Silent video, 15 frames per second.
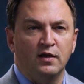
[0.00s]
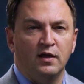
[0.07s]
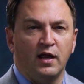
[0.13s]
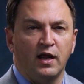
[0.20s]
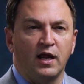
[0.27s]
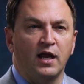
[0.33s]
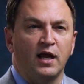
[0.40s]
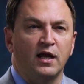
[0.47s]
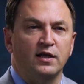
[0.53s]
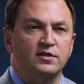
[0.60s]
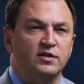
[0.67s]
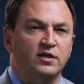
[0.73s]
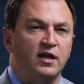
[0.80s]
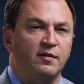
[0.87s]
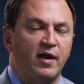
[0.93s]
and
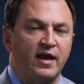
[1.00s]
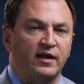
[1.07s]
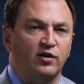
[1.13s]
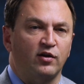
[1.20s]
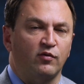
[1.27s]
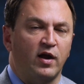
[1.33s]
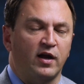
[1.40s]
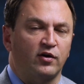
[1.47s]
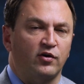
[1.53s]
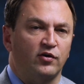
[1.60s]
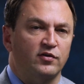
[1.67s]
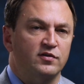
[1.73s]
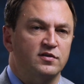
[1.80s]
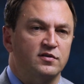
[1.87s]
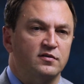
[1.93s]
to keep accurate
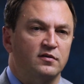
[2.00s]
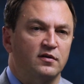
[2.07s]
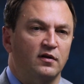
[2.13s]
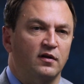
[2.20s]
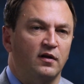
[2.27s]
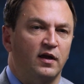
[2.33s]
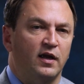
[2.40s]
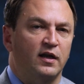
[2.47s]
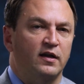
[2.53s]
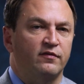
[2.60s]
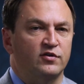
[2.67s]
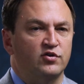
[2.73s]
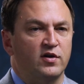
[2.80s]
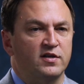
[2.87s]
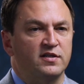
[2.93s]
records. And if a
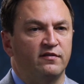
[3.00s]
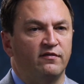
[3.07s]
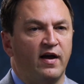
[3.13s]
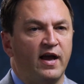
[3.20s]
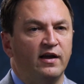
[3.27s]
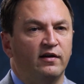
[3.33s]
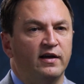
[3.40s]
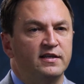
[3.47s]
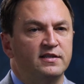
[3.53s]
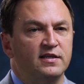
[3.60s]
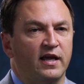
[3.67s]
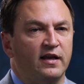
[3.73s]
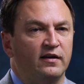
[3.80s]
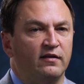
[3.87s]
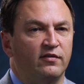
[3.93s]
trustee violates
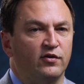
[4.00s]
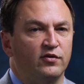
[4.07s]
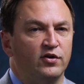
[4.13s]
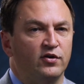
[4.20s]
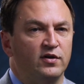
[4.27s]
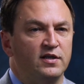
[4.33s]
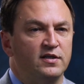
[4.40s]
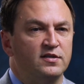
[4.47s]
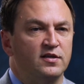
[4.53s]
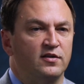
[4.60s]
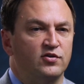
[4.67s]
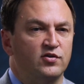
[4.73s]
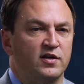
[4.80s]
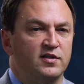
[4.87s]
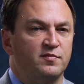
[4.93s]
any of their duties to the
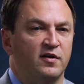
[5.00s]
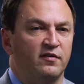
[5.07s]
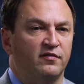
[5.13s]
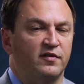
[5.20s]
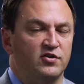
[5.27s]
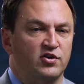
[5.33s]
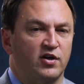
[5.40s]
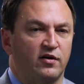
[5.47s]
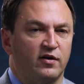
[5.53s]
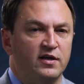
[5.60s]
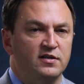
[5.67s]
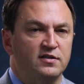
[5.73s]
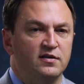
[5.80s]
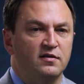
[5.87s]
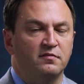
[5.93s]
trust
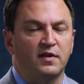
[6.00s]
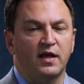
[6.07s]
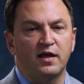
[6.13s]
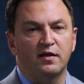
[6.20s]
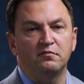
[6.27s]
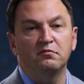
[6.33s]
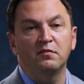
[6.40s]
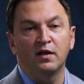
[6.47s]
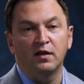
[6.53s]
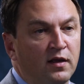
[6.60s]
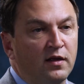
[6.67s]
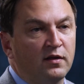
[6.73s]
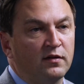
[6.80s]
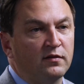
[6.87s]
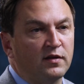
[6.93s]
beneficiaries, then
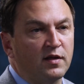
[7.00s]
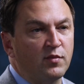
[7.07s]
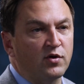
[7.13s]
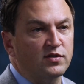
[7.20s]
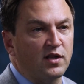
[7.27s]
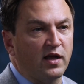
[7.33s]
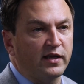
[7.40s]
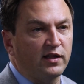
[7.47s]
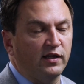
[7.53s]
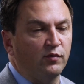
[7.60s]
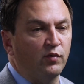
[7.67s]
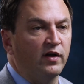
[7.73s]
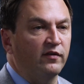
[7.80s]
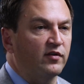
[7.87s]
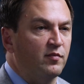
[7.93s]
they most likely
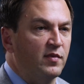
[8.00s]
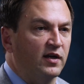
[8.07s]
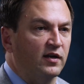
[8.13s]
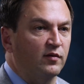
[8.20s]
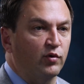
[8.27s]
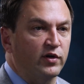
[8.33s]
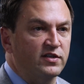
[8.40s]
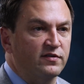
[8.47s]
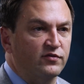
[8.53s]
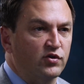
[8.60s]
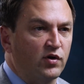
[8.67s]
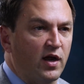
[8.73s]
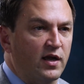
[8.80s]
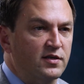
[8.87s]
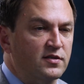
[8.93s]
will have committed a breach of
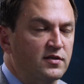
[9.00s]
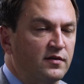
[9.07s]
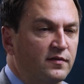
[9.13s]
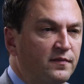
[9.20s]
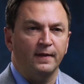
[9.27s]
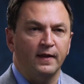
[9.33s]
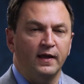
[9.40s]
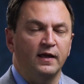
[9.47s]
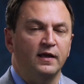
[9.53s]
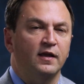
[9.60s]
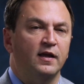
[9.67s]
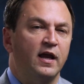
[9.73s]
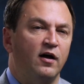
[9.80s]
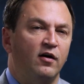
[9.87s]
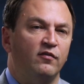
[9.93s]
trust. In
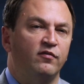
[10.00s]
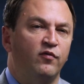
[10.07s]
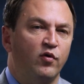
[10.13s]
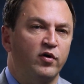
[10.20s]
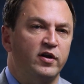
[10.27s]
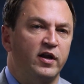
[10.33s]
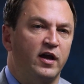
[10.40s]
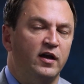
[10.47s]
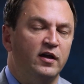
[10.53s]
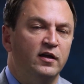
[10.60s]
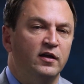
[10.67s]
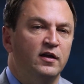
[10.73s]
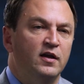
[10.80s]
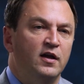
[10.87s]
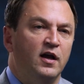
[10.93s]
California,
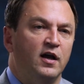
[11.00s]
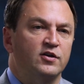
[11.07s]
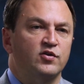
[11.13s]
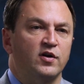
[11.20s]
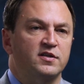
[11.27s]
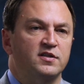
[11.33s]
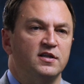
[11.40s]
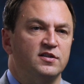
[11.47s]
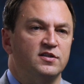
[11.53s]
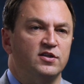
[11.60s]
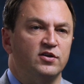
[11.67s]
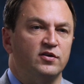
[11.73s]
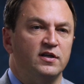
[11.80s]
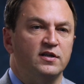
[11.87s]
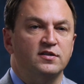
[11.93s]
a trustee's
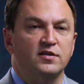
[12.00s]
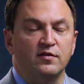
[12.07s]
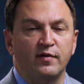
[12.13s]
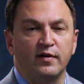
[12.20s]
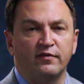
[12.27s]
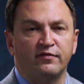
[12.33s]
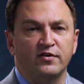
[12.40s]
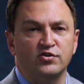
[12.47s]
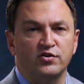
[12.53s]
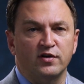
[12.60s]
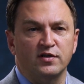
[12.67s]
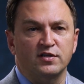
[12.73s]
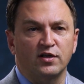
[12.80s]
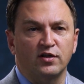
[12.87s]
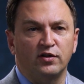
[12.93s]
duties to the
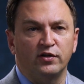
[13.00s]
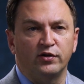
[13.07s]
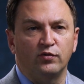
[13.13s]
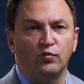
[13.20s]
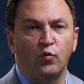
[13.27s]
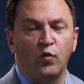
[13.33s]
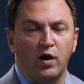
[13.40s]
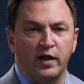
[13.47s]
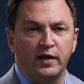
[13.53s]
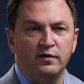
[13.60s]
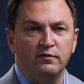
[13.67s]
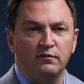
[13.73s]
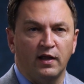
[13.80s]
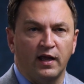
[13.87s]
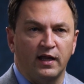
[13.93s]
beneficiaries include
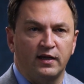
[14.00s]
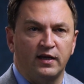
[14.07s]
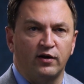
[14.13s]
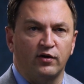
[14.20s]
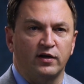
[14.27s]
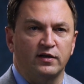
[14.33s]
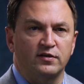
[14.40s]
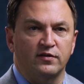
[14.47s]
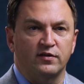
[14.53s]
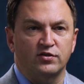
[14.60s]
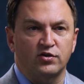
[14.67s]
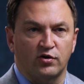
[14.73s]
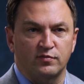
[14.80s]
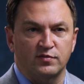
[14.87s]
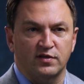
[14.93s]
1, adhering to the
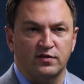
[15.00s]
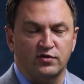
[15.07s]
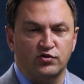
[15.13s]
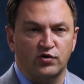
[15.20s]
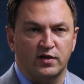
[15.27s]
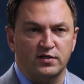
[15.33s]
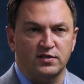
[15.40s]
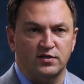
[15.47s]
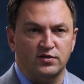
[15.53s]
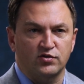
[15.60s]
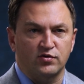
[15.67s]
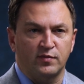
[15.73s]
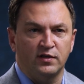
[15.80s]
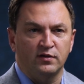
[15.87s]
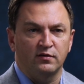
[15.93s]
terms of the trust
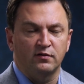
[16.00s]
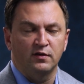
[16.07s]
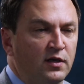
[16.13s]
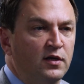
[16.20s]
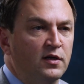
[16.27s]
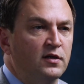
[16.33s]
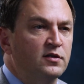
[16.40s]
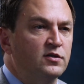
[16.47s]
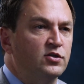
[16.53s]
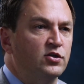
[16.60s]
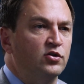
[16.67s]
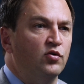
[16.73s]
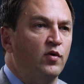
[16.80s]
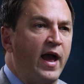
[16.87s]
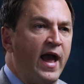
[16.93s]
instrument,
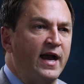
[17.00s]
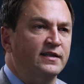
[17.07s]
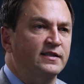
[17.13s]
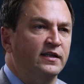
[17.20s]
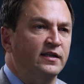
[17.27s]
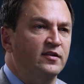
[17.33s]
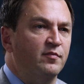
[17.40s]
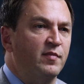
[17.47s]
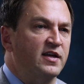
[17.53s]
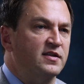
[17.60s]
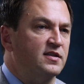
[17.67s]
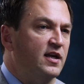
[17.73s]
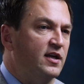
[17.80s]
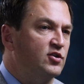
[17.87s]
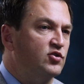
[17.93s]
2, acting in the
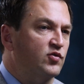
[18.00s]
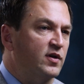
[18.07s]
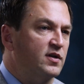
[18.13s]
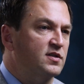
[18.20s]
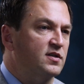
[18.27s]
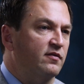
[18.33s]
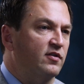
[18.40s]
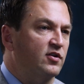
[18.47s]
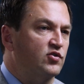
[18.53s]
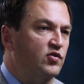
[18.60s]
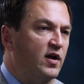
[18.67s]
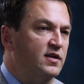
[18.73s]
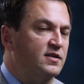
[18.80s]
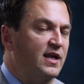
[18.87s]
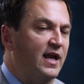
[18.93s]
best interests of the
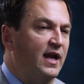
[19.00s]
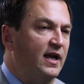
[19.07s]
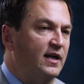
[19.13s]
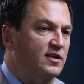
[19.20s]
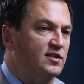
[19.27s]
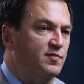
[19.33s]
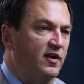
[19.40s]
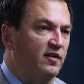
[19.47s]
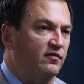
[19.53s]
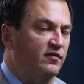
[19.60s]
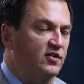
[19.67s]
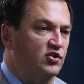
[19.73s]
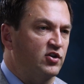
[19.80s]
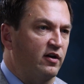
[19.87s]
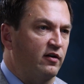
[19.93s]
trust and its
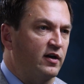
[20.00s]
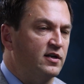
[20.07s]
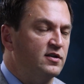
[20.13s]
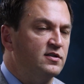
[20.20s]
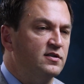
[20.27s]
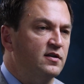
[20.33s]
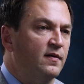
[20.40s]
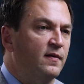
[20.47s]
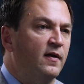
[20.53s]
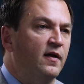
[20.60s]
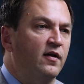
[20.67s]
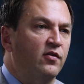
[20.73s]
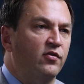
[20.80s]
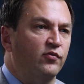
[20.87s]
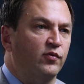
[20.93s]
beneficiaries,
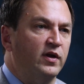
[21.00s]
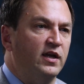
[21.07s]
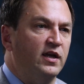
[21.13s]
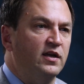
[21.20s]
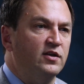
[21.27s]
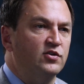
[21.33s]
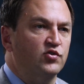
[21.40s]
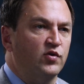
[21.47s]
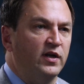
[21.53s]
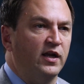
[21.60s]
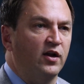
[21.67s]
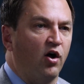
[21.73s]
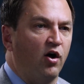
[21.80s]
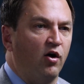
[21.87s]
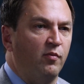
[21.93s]
3, treating
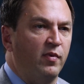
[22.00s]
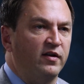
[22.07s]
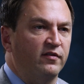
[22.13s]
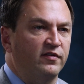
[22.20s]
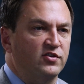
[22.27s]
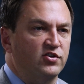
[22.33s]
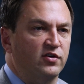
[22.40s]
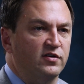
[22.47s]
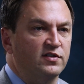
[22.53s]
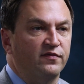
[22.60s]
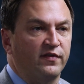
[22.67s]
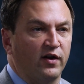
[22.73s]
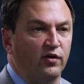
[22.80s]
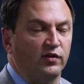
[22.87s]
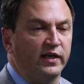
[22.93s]
all beneficiaries
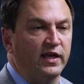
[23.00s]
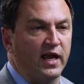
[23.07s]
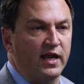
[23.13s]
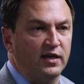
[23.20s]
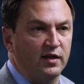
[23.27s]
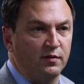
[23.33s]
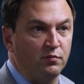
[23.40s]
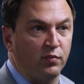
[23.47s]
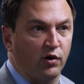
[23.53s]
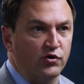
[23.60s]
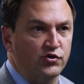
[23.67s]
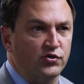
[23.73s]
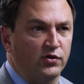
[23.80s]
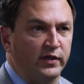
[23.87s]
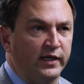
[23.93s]
fairly and
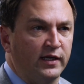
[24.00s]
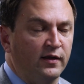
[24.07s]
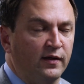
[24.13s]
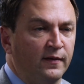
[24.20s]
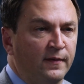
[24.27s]
impartially,